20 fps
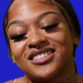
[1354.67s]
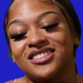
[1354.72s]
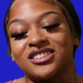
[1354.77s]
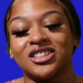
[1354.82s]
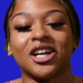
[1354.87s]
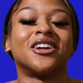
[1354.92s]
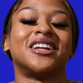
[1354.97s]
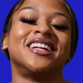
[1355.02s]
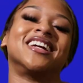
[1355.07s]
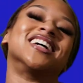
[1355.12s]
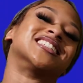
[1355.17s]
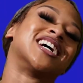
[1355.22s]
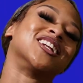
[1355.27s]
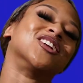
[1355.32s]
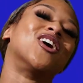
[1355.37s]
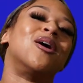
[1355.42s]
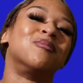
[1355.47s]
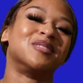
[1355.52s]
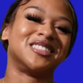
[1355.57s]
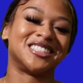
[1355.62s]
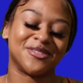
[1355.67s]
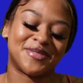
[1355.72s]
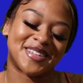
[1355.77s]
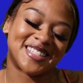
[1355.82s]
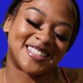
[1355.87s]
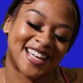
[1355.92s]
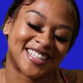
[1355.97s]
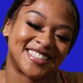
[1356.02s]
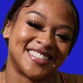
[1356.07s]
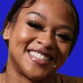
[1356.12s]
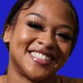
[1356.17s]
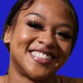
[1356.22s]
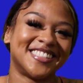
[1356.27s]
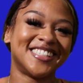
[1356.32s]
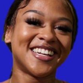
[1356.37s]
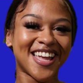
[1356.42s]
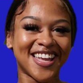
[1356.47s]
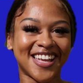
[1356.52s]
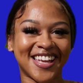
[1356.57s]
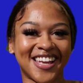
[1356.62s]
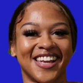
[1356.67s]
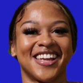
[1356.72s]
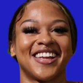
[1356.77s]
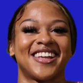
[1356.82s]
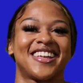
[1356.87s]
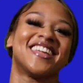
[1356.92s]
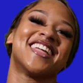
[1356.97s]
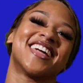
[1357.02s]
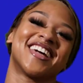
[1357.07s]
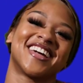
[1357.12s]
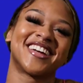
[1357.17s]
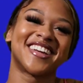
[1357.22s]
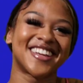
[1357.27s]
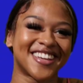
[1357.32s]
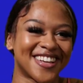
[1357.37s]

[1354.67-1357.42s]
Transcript: 30, because I know I'm gonna still be sexy. Yeah.